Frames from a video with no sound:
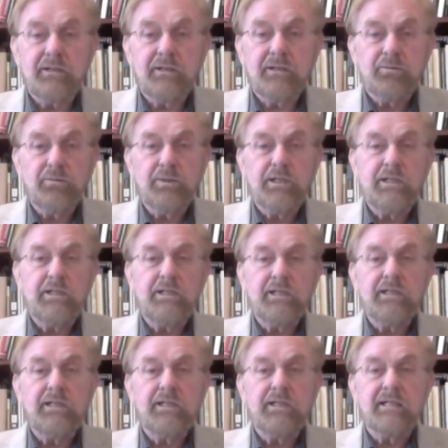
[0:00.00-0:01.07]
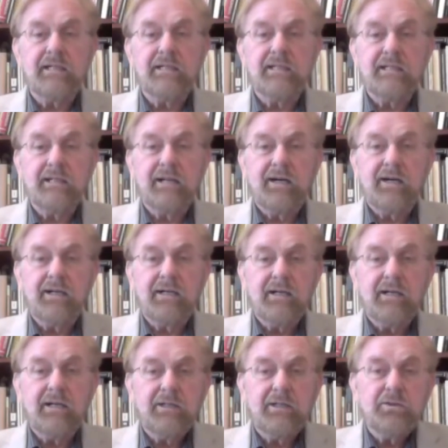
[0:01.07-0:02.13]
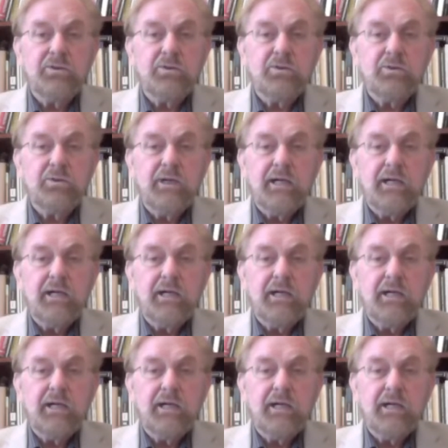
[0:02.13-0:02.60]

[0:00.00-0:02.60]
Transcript: we uh, are coming to